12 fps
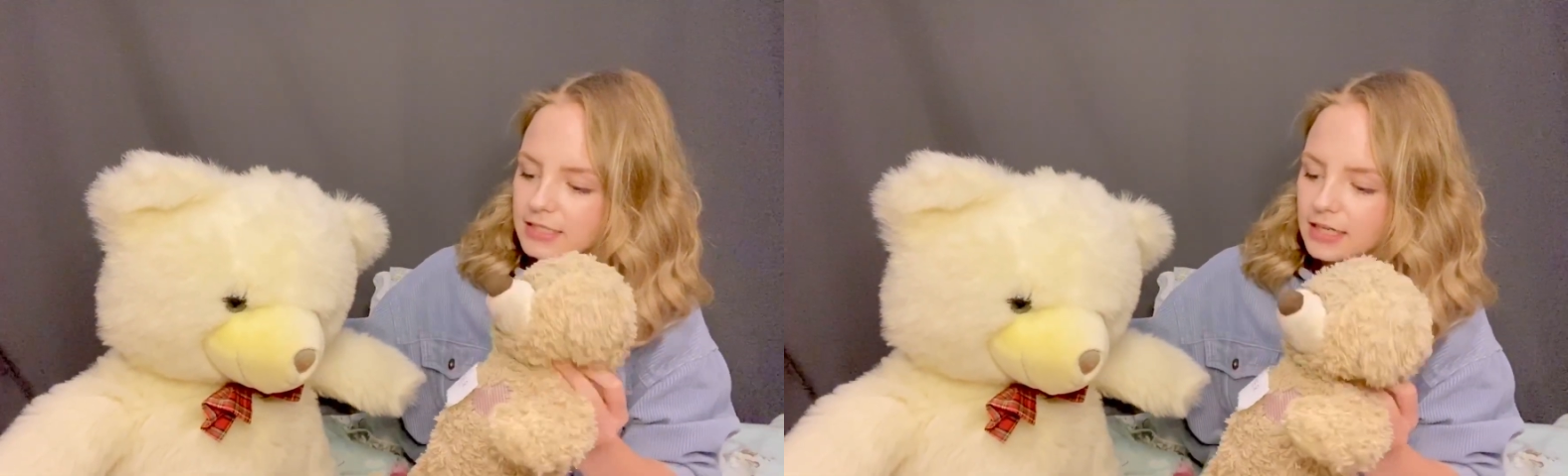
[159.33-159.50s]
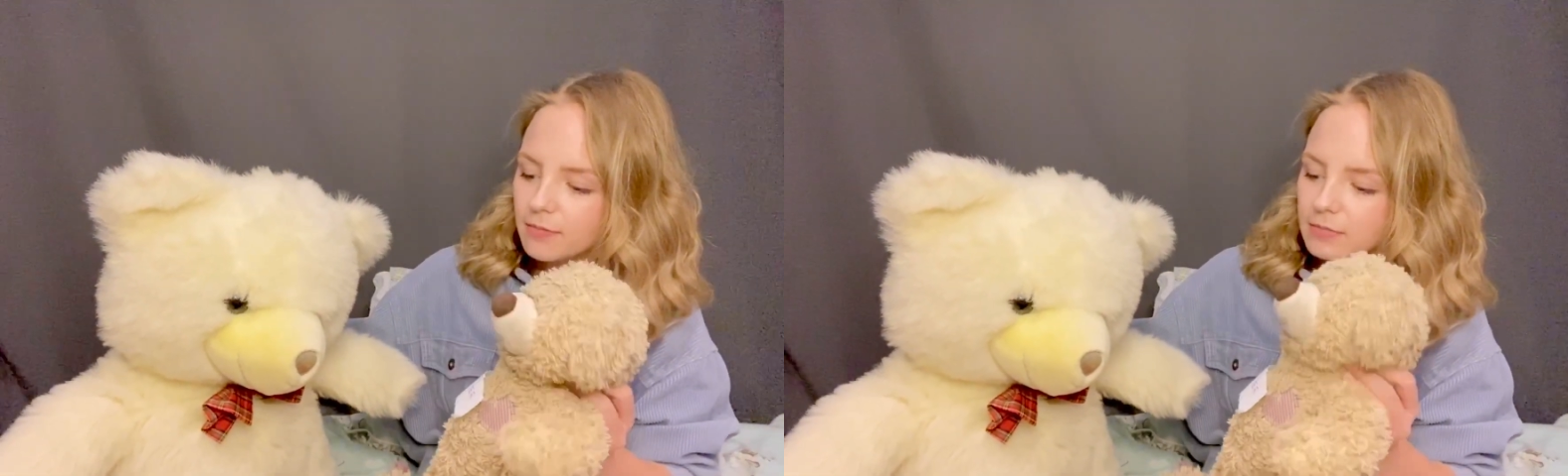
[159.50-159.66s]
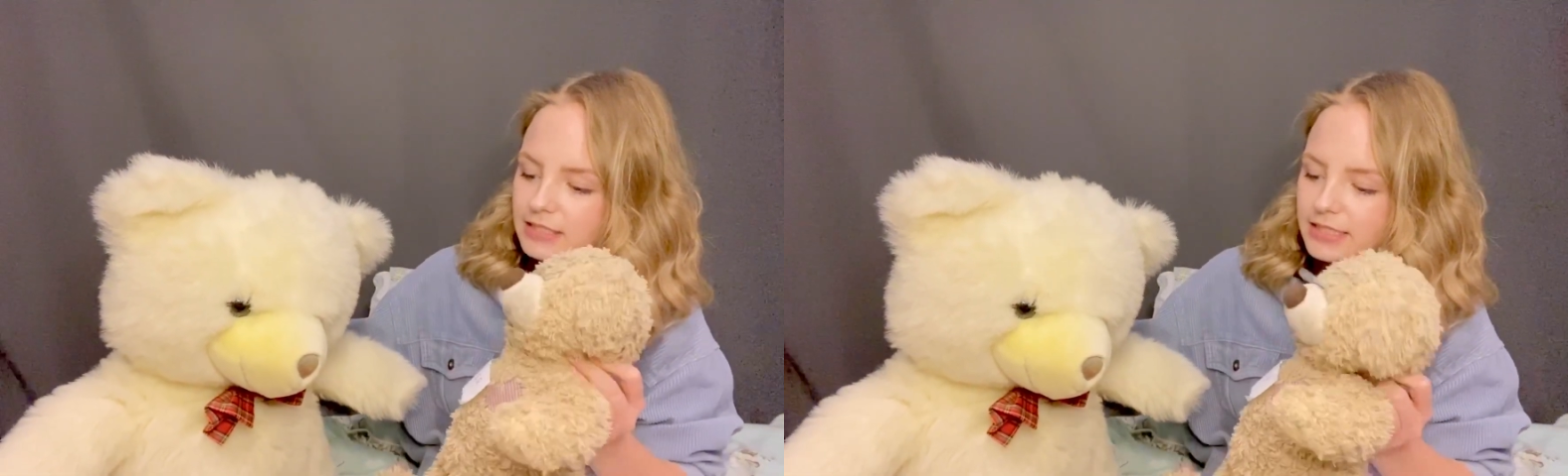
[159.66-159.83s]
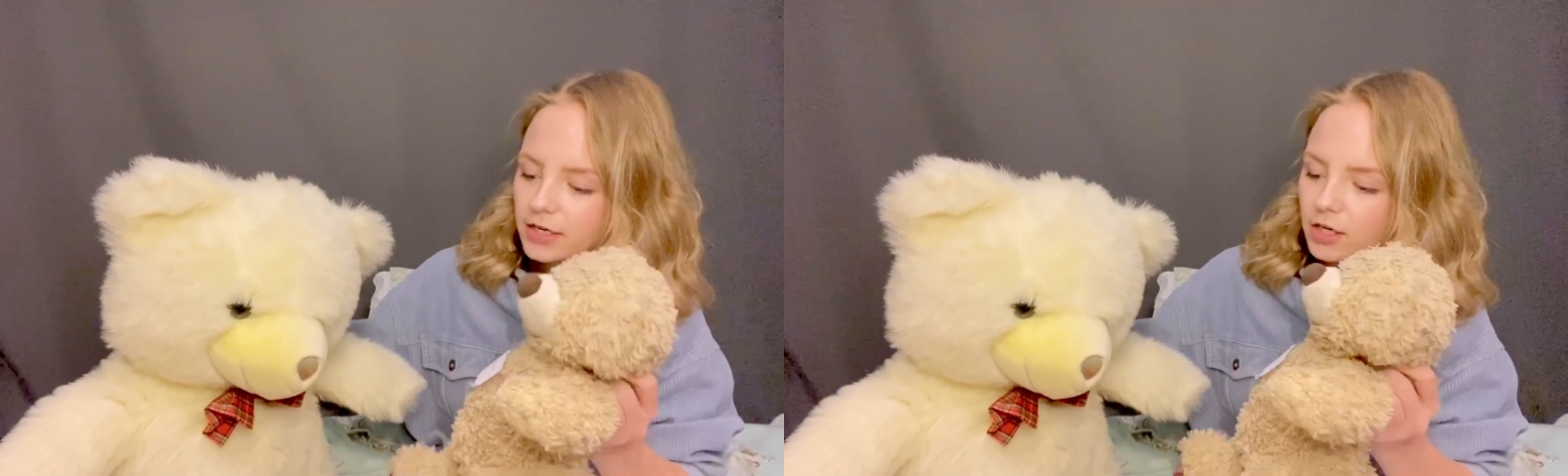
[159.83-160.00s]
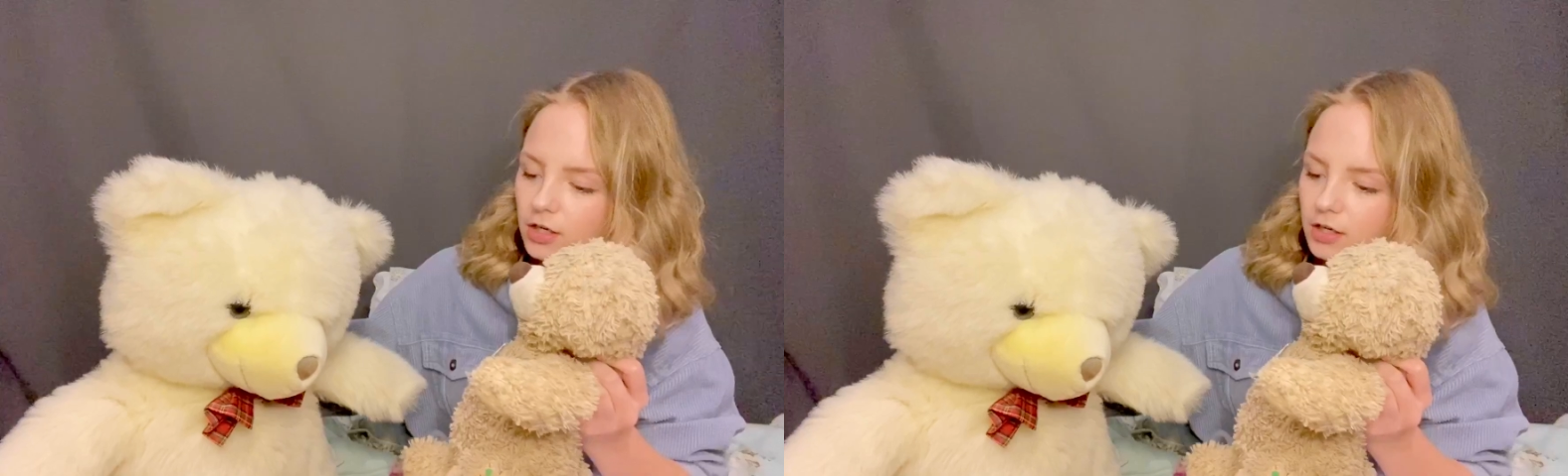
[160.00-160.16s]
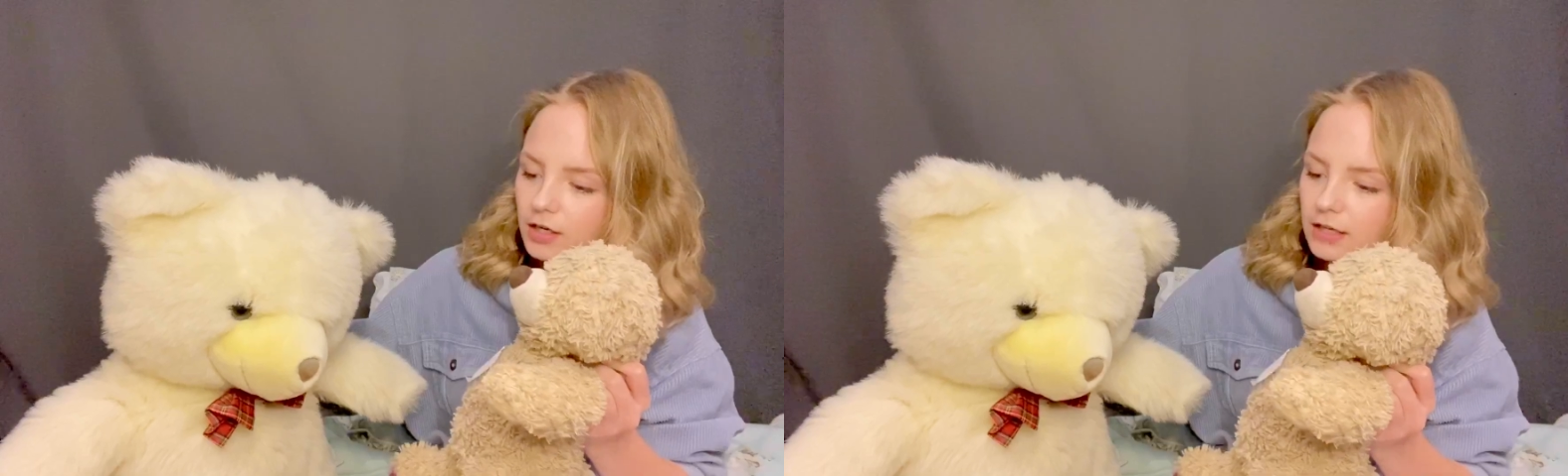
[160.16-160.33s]
to come to
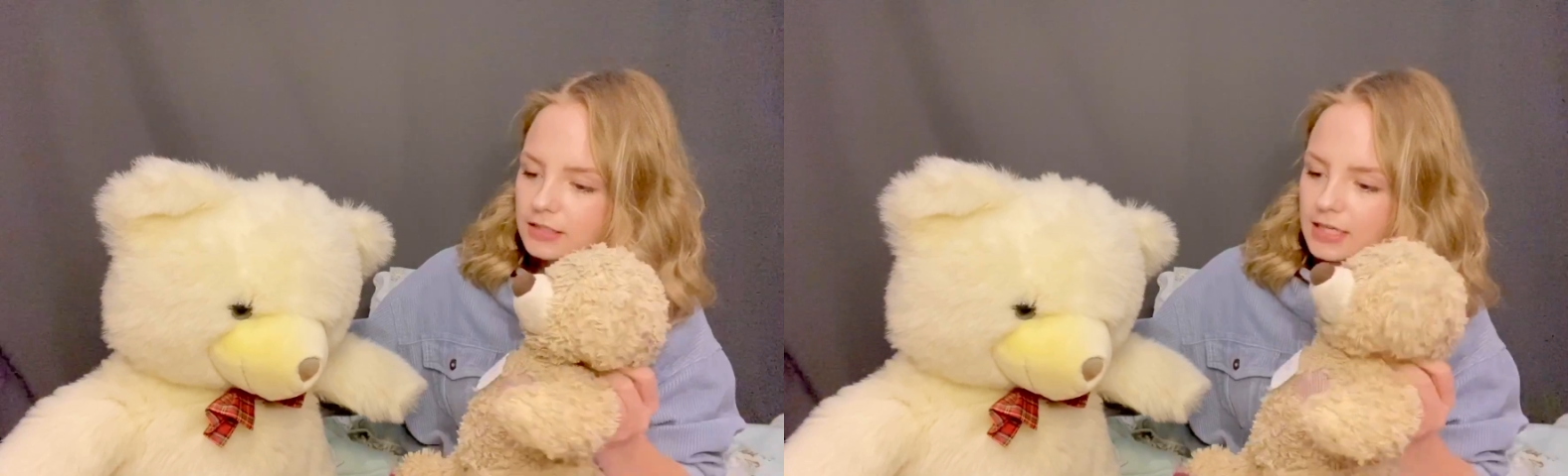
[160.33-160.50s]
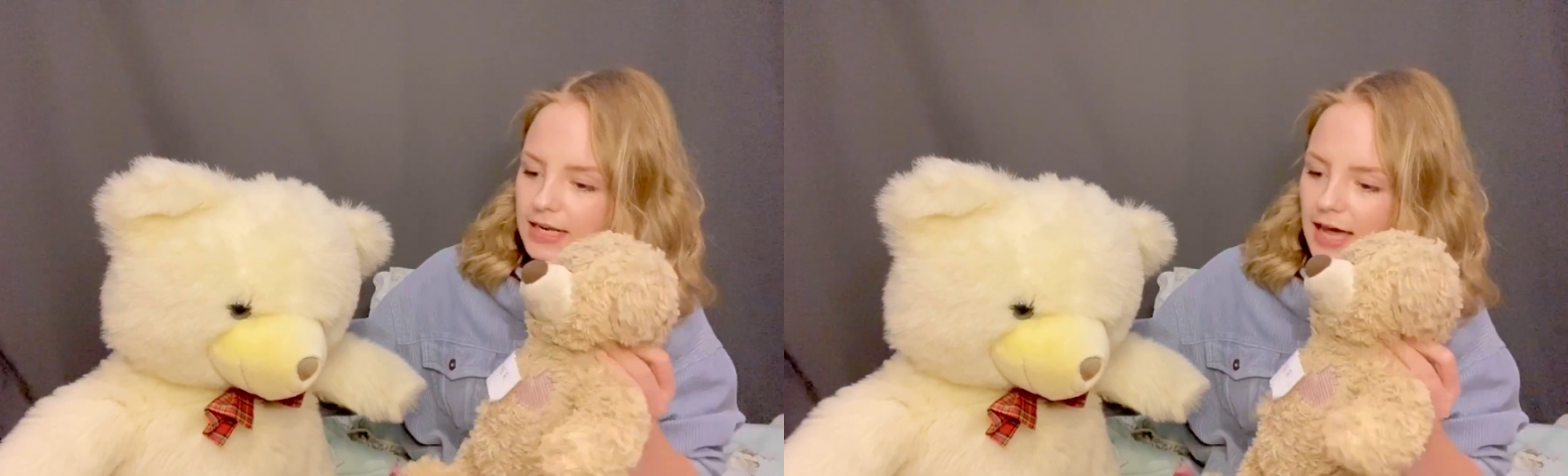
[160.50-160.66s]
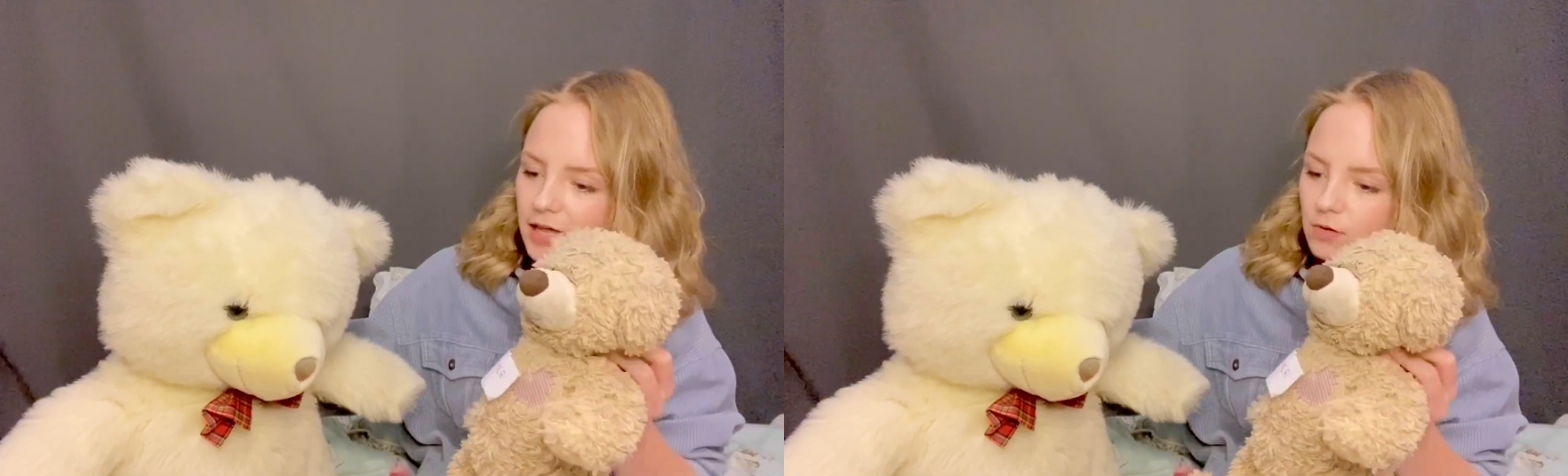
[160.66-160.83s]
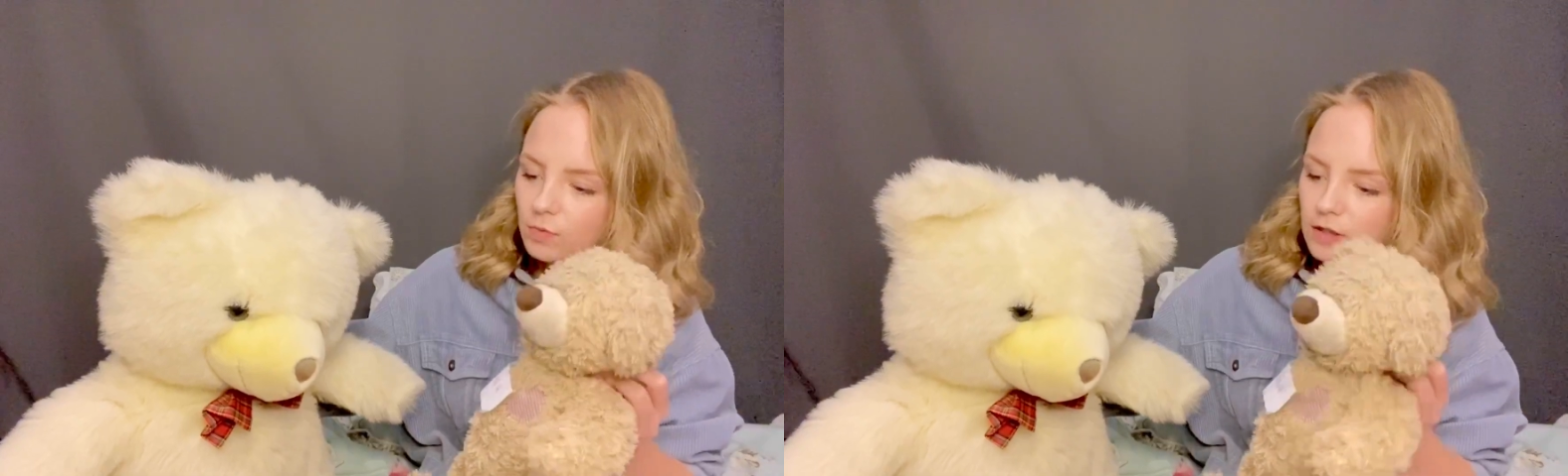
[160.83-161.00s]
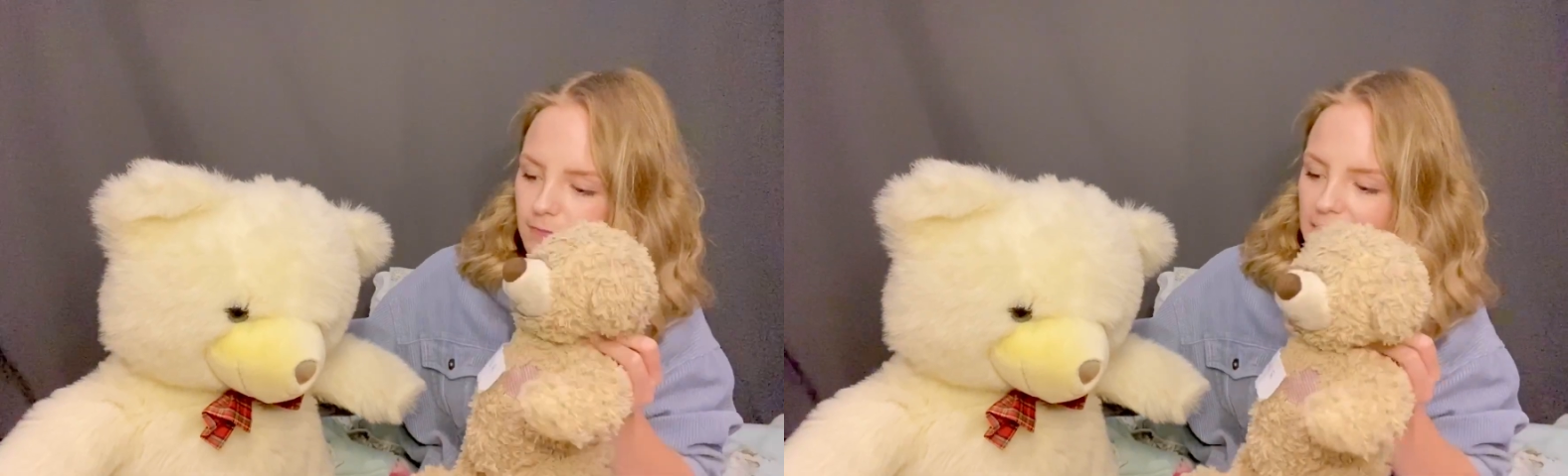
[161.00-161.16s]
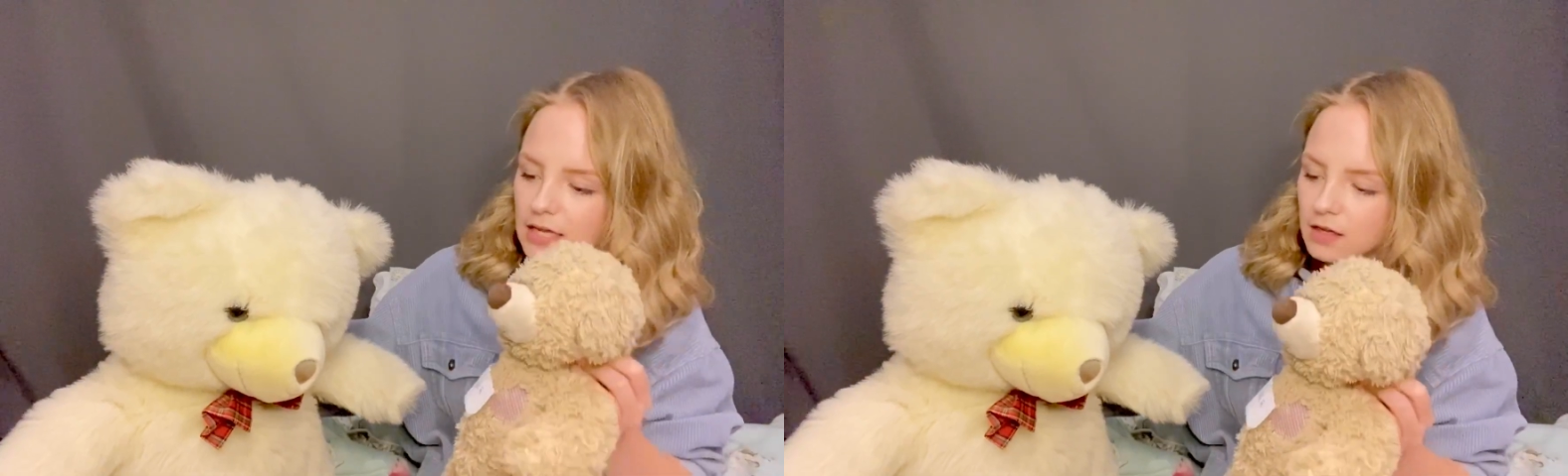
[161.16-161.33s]
dinner tonight with me?